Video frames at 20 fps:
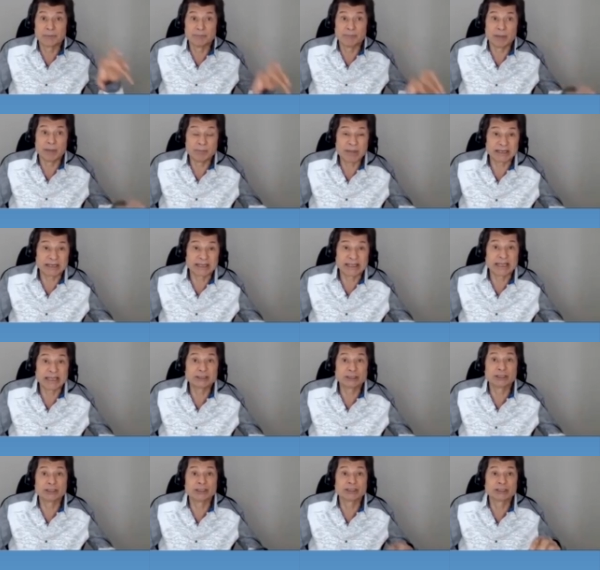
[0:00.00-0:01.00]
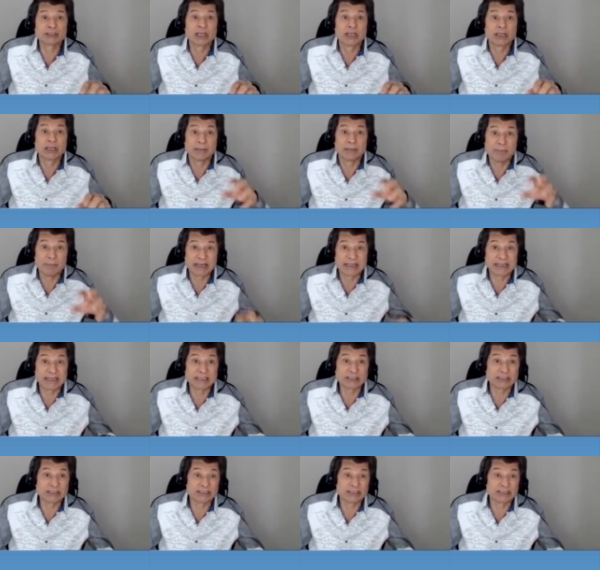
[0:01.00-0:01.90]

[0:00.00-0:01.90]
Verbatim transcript: medications, medications